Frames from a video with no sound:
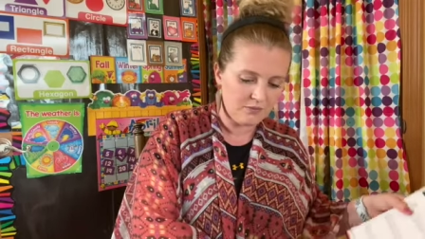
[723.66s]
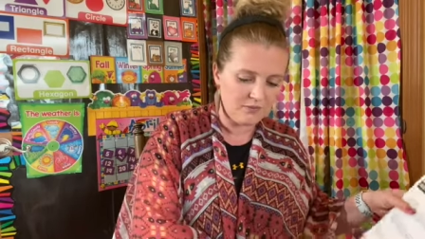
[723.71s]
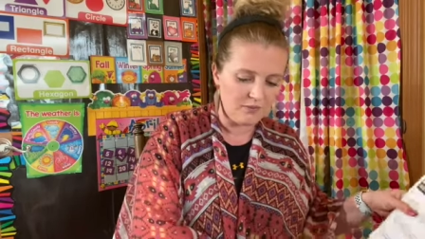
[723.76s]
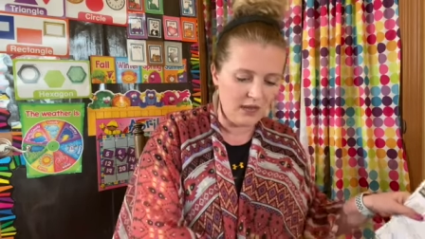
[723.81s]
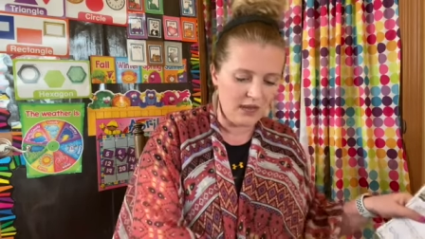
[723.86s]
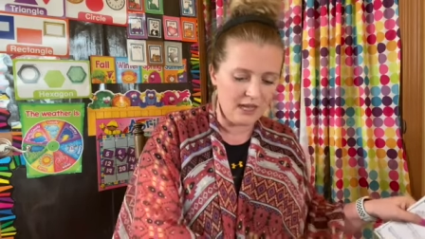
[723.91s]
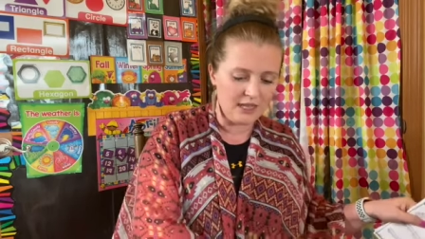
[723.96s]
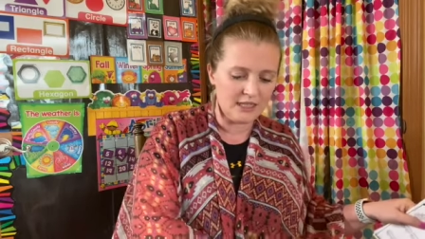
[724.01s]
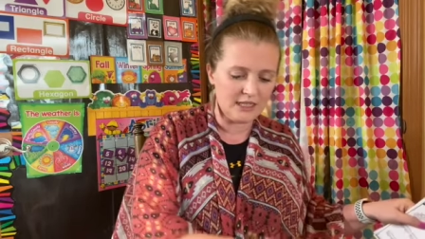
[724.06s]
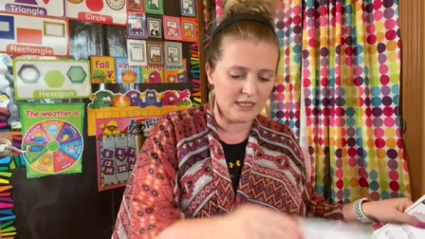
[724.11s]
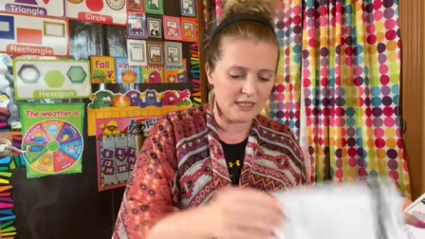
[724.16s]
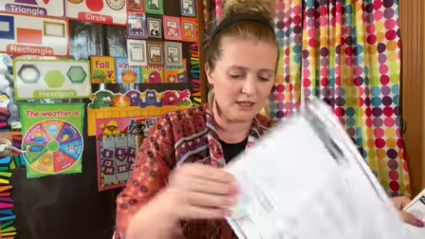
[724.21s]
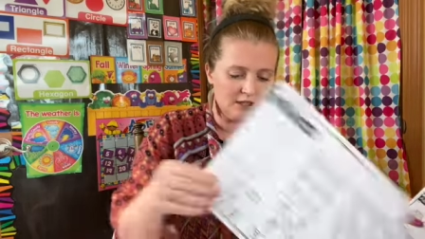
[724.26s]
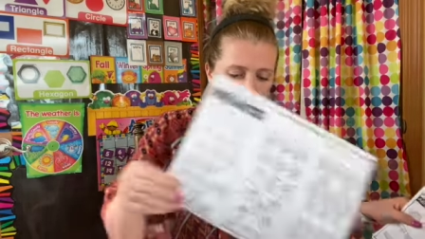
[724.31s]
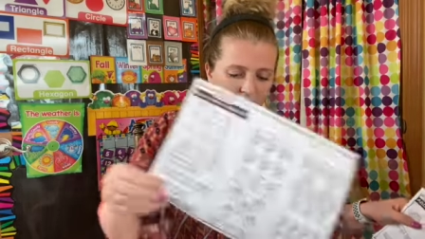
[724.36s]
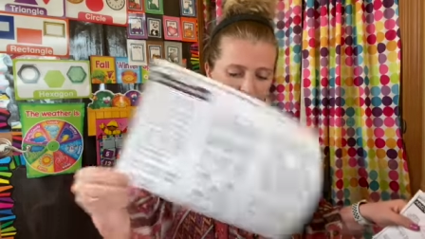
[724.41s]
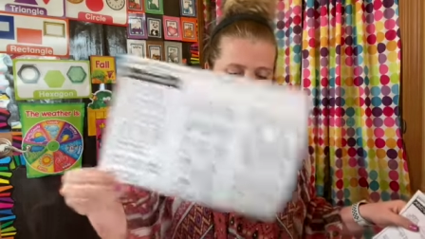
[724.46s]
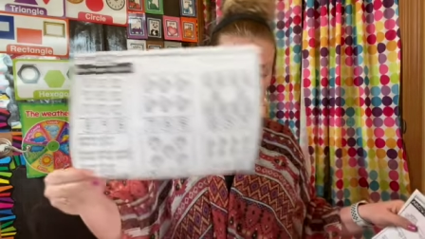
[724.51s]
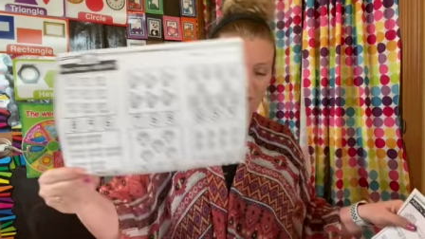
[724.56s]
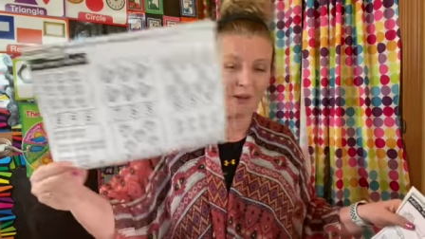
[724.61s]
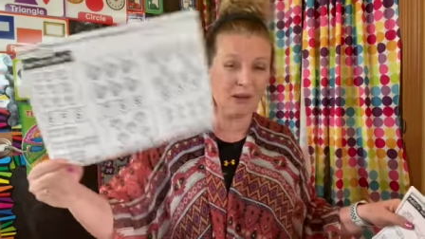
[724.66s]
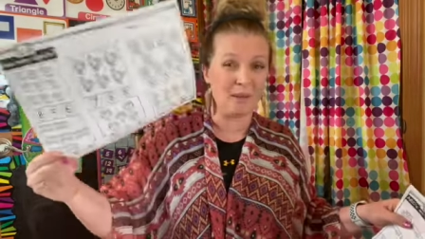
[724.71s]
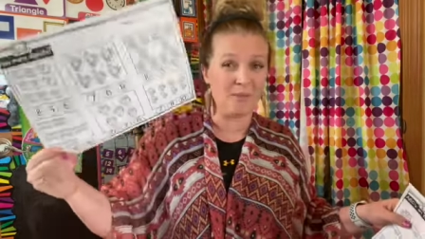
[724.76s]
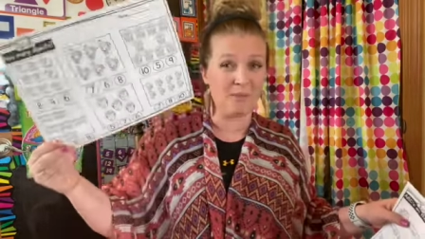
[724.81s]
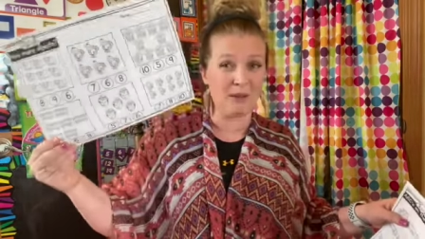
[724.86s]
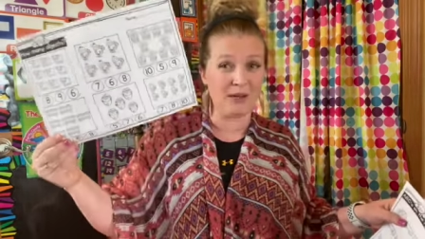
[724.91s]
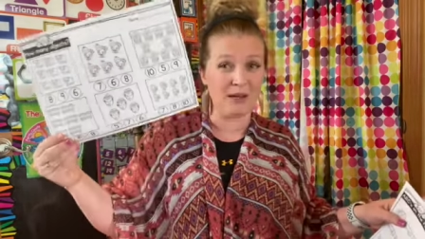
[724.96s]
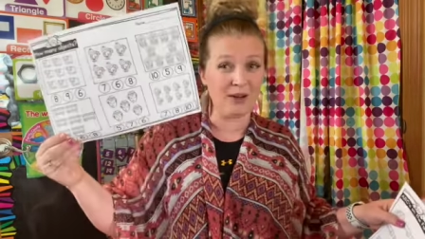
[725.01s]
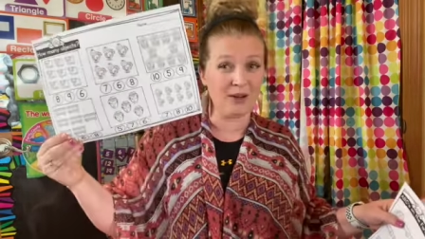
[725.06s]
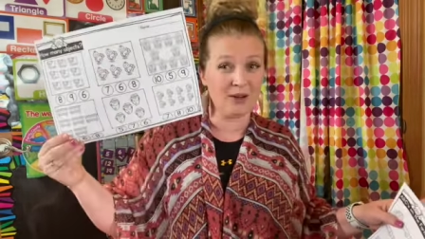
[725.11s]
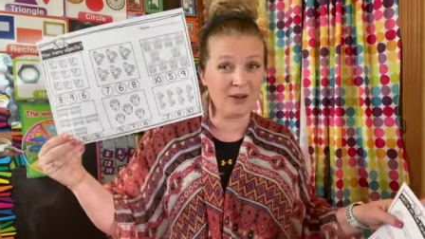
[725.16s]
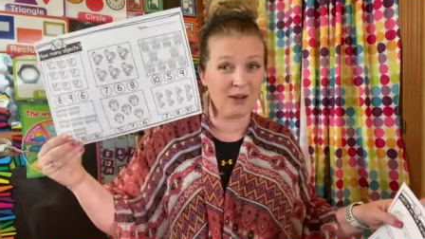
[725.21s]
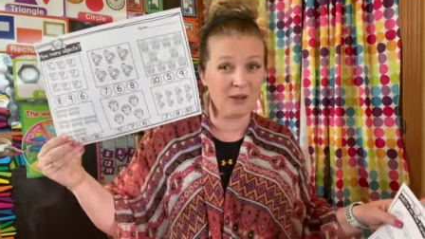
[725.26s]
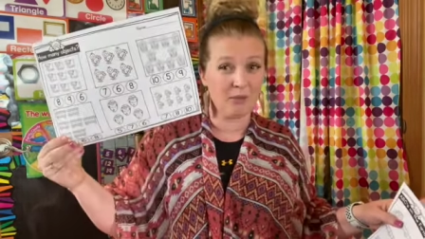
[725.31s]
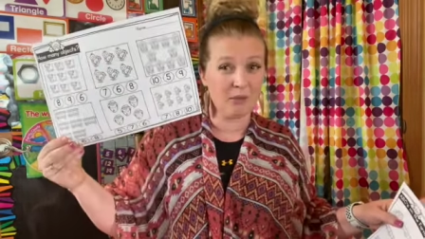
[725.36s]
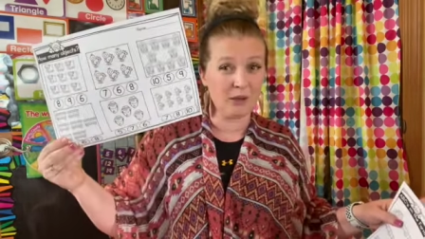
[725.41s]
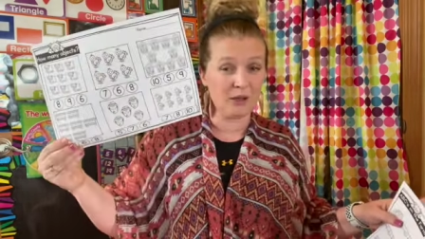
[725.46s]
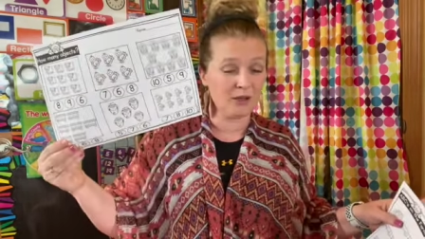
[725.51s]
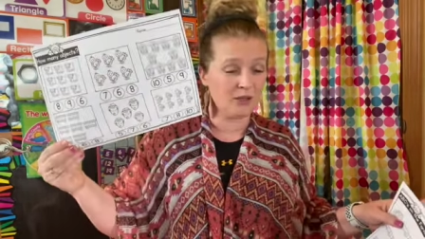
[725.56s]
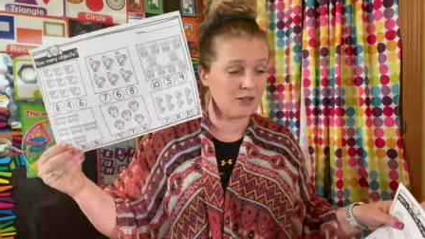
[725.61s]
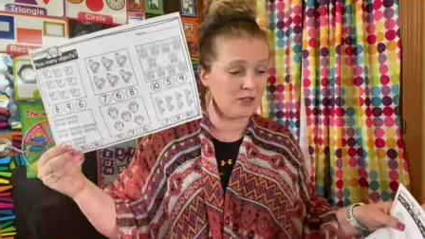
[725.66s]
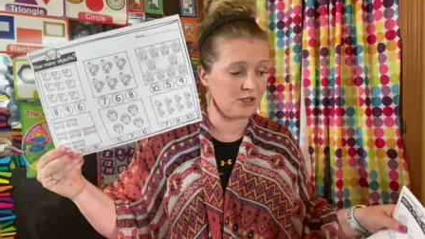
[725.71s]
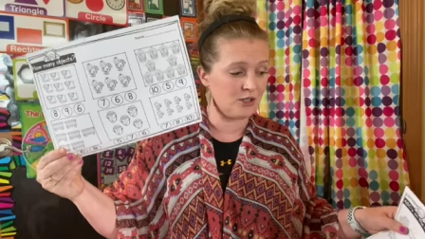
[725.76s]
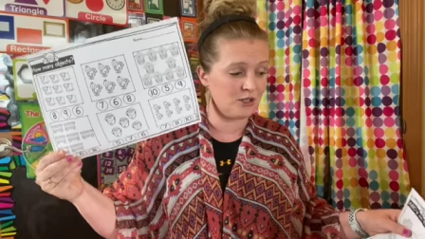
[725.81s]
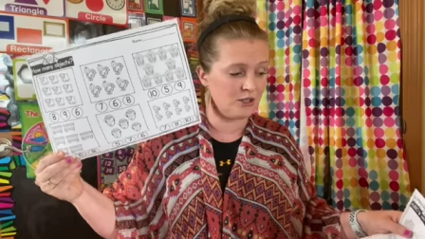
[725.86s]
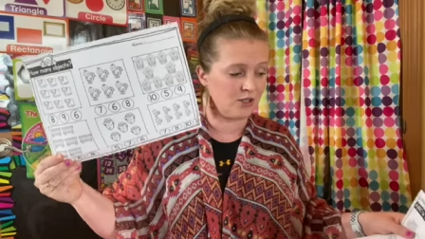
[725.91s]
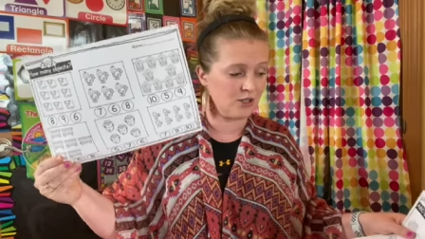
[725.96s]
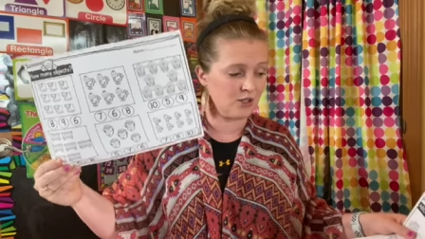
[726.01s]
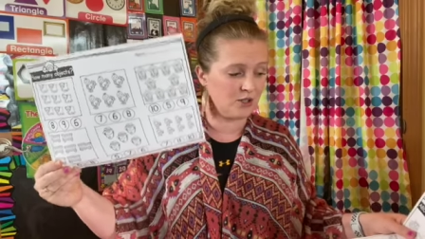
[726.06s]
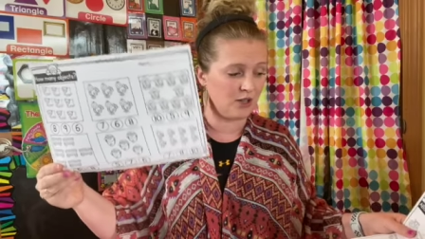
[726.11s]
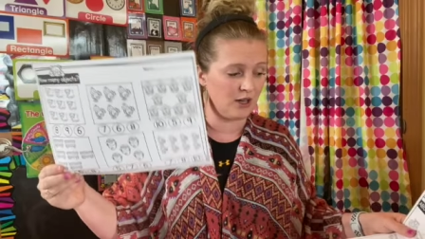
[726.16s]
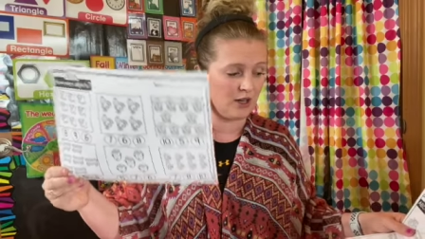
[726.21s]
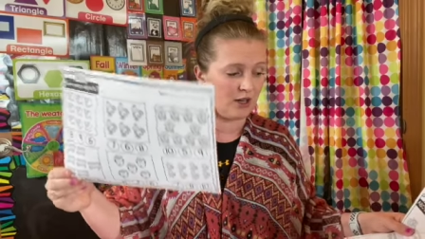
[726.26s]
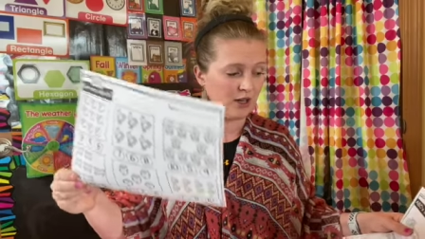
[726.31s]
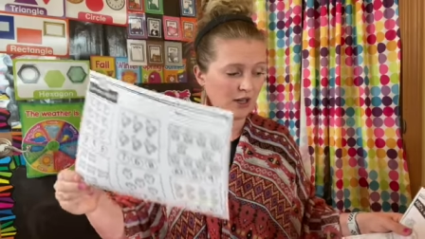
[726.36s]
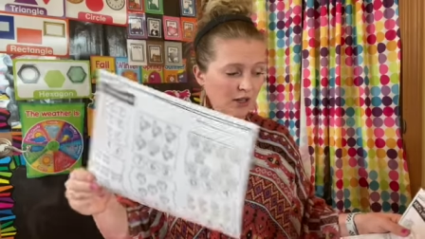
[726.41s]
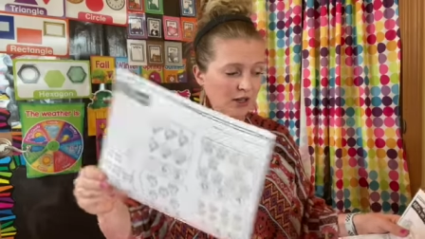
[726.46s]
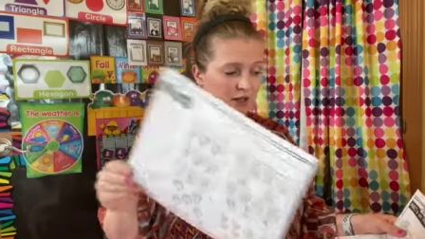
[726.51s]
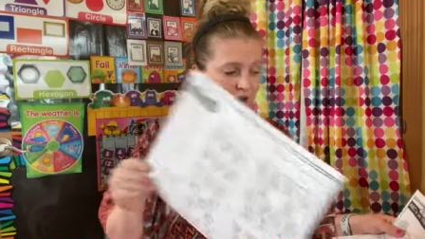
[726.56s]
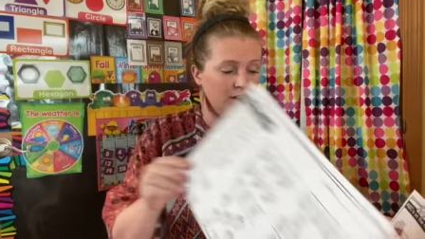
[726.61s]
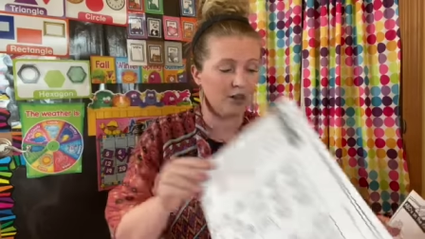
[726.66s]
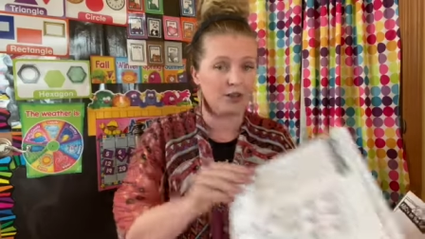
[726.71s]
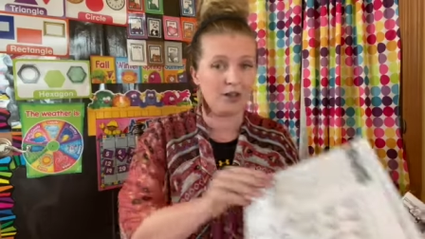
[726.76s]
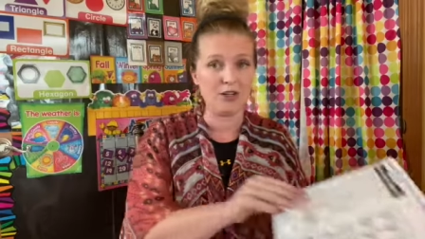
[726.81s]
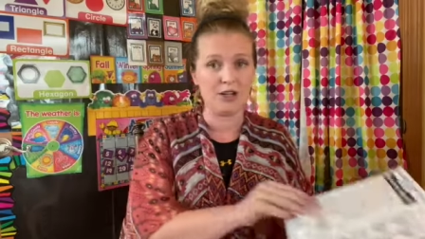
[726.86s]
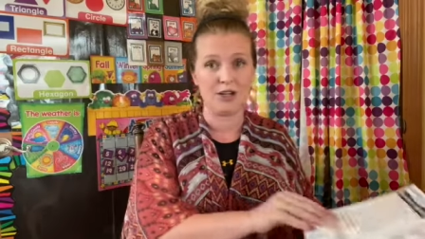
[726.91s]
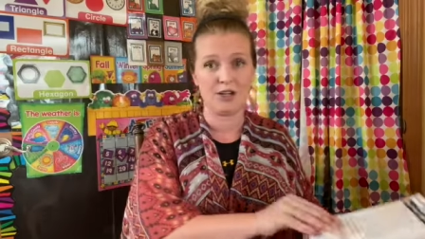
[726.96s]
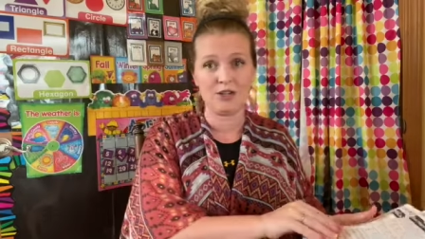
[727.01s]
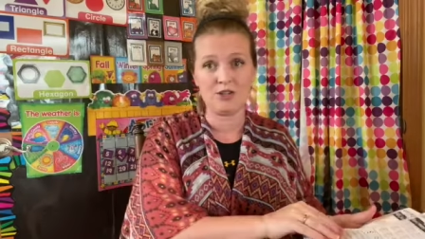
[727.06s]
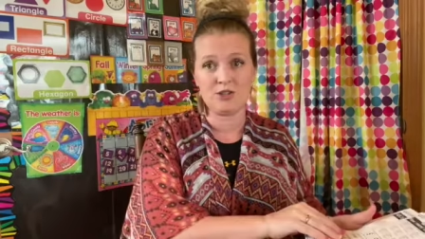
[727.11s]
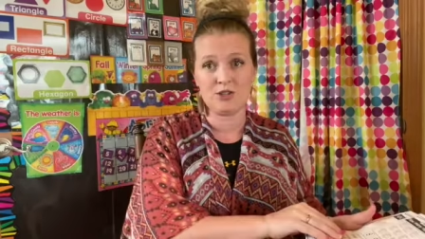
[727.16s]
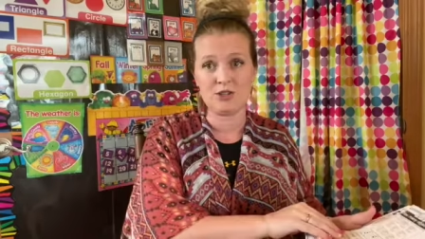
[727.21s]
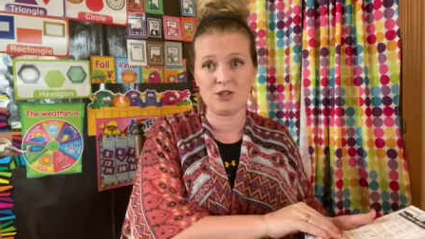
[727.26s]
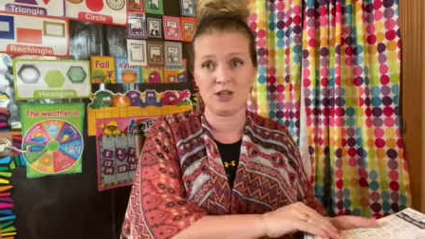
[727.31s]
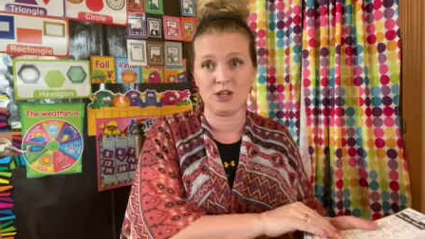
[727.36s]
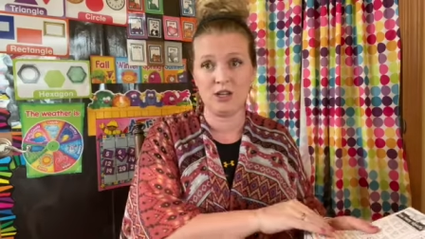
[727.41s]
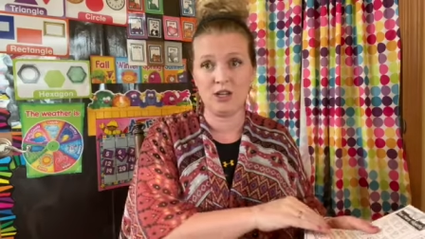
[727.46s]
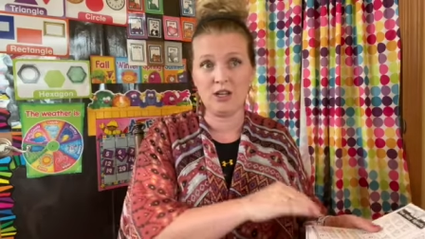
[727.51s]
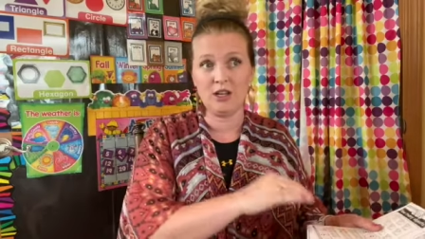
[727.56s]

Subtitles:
I did a little bit bigger numbers just to try to encourage